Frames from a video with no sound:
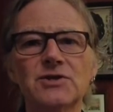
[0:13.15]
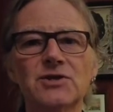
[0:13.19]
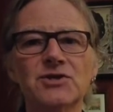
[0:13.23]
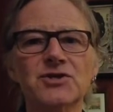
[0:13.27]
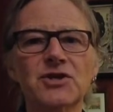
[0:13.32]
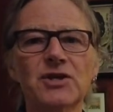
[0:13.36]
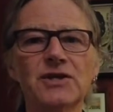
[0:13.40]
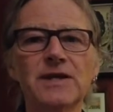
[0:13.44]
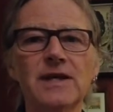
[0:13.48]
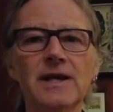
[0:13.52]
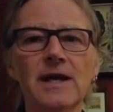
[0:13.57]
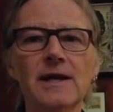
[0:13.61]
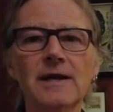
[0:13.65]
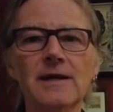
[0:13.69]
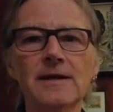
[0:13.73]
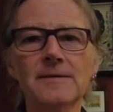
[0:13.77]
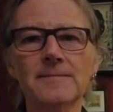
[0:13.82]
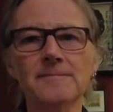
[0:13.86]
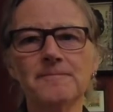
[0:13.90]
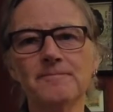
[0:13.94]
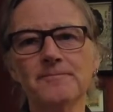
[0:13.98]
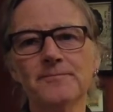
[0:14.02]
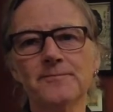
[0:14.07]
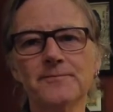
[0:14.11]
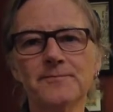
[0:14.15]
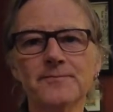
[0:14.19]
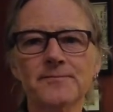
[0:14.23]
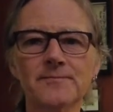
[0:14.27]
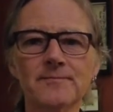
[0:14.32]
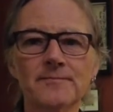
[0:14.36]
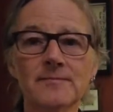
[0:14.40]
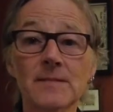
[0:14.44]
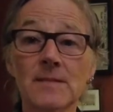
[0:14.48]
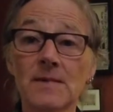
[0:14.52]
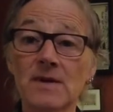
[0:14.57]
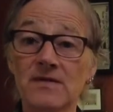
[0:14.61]
Sunday
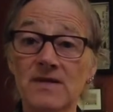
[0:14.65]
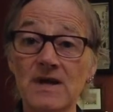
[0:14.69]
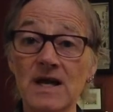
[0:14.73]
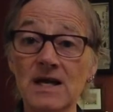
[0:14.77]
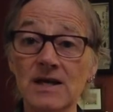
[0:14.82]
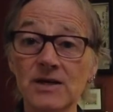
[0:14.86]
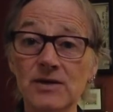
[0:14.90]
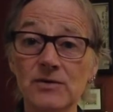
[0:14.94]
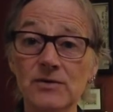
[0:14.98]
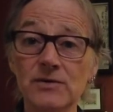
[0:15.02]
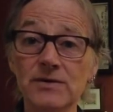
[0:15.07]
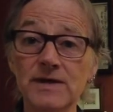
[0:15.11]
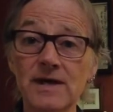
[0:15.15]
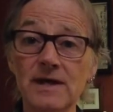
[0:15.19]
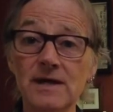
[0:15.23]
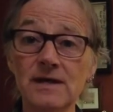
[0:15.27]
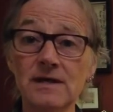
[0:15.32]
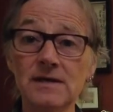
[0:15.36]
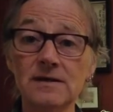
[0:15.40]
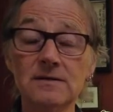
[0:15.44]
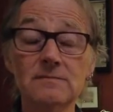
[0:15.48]
night? That good, eh?